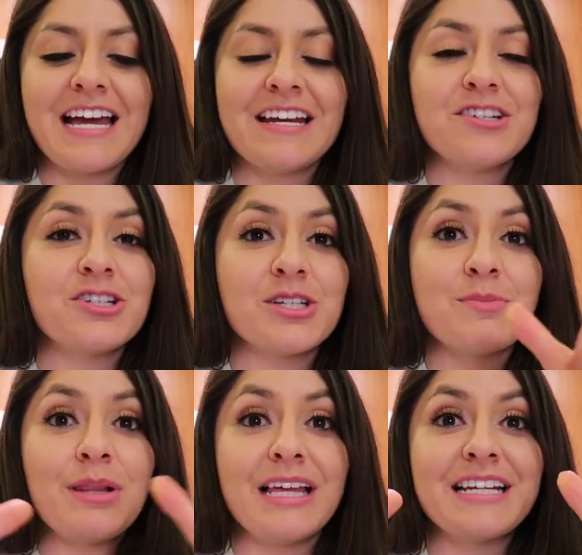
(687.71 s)
And you
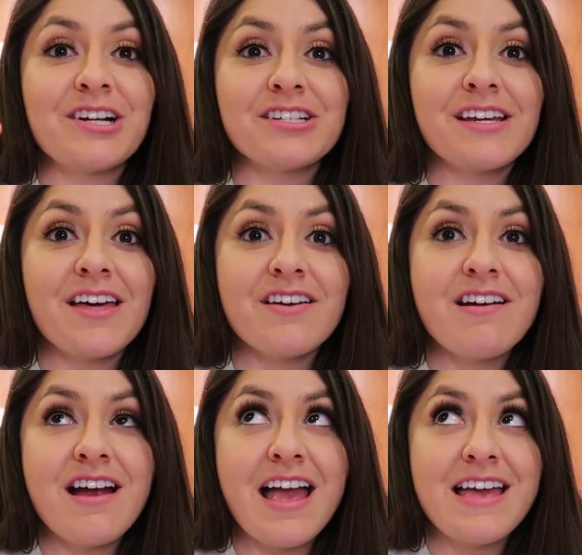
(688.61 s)
just blend it all
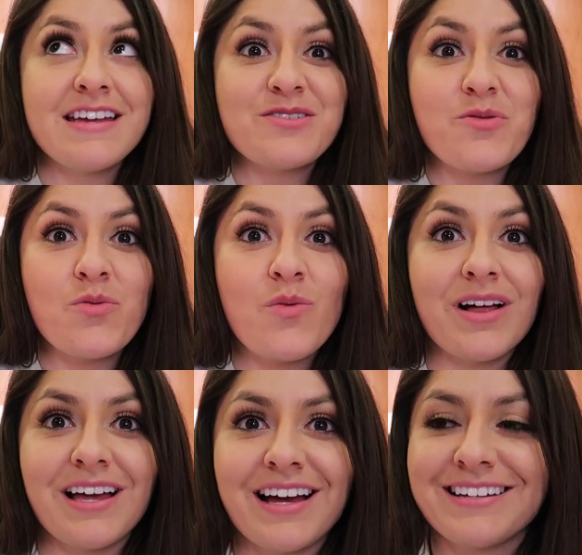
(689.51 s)
together and voila.